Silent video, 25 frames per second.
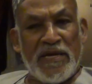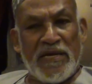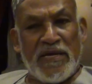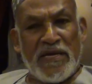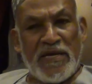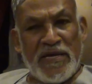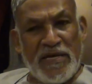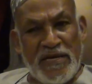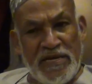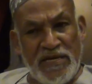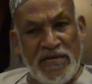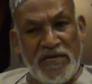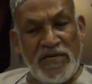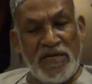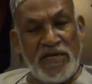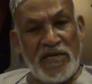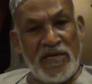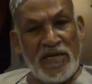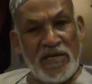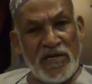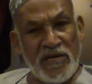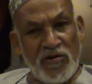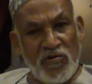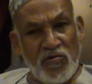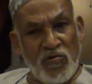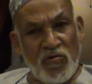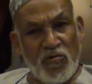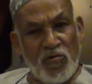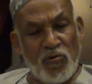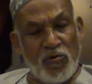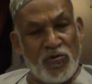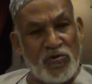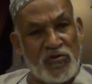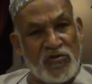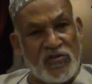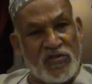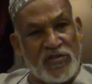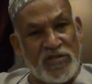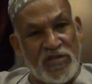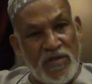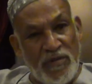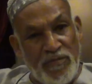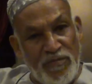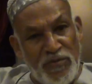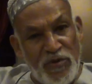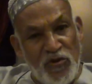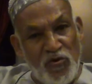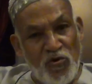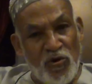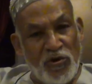He could see
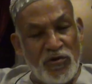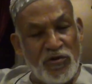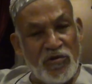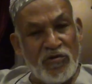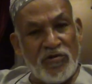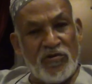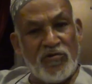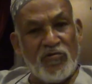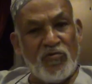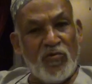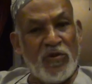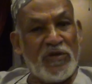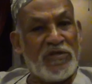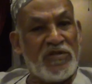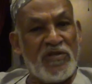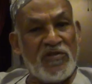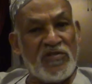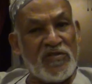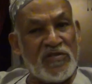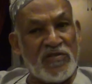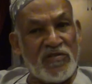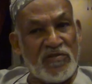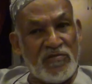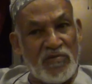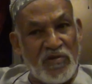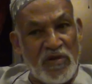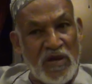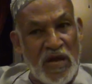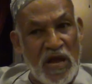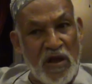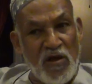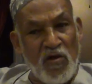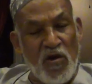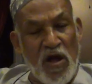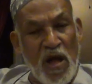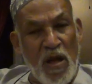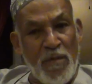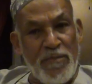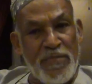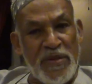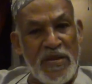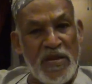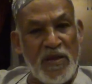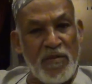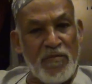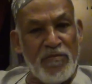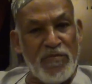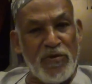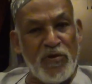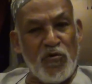beyond what is
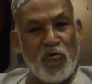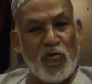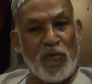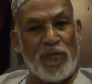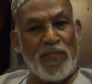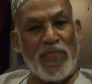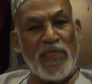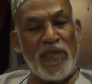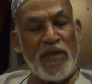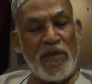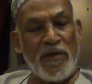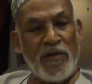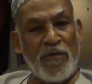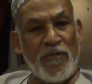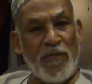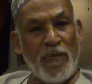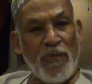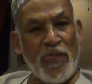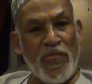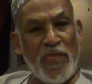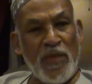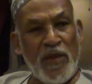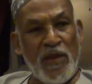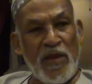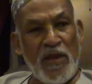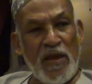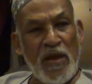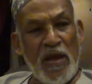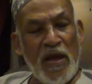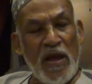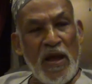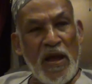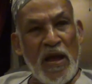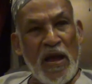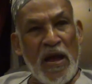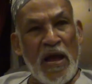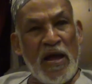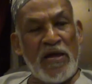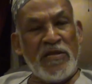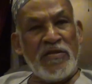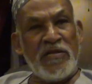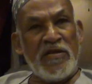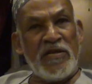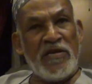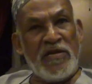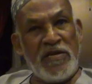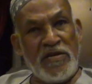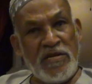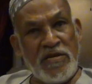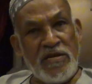happening beyond. And
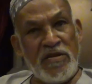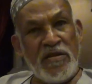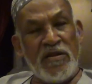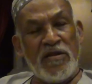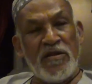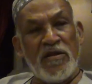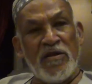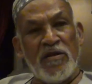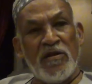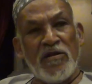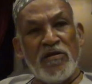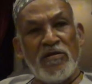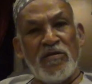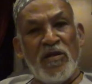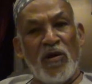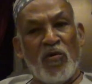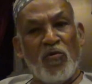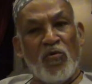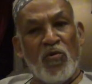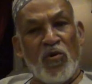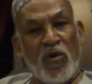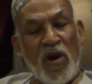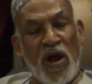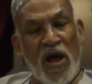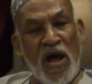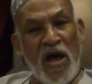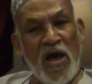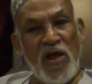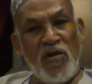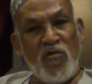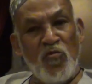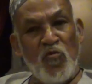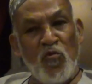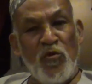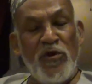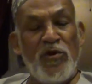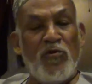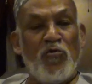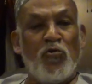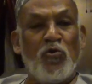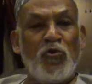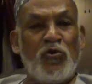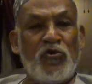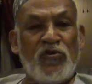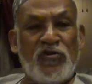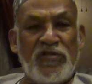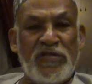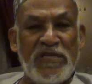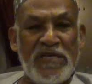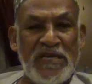in the Quran we could
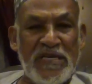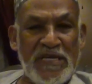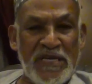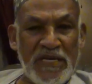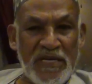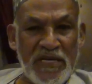see.